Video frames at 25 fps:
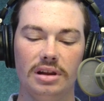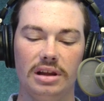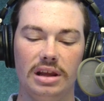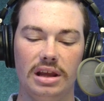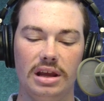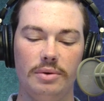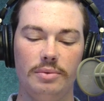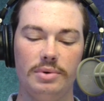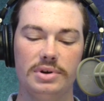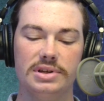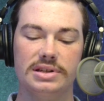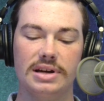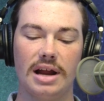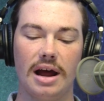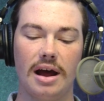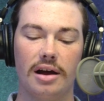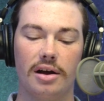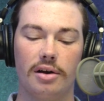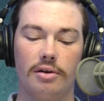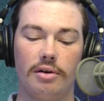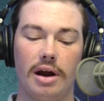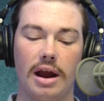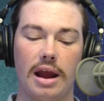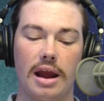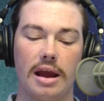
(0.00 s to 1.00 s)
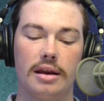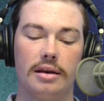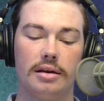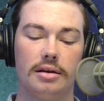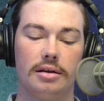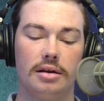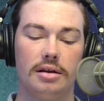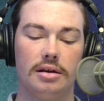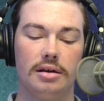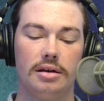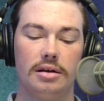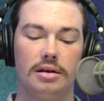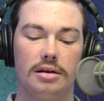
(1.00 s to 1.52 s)
It was not great.
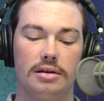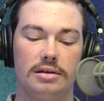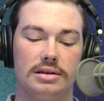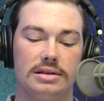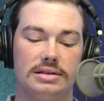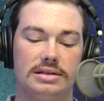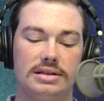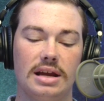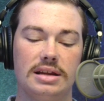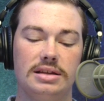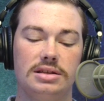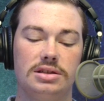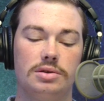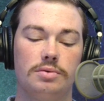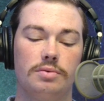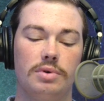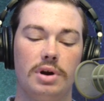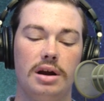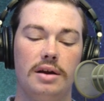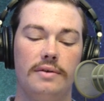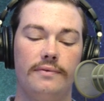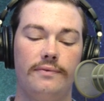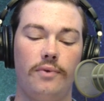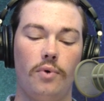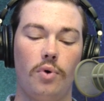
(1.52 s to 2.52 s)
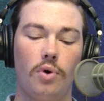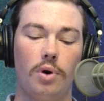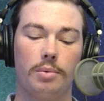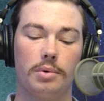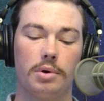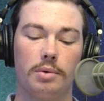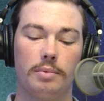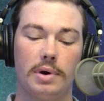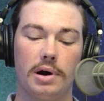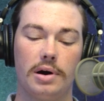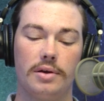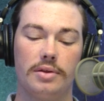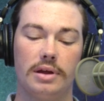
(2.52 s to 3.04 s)
Sets 3 and 4
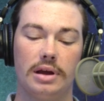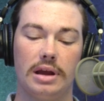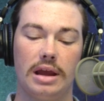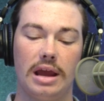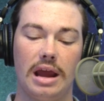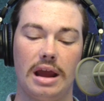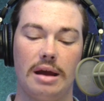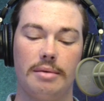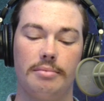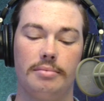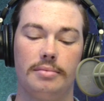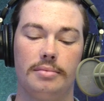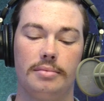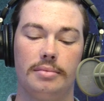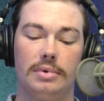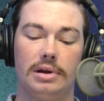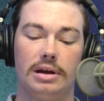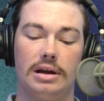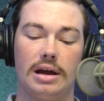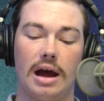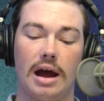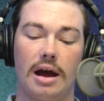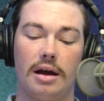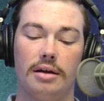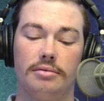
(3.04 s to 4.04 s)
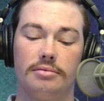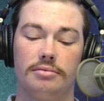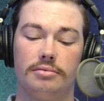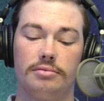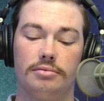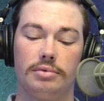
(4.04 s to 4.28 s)
were where the game got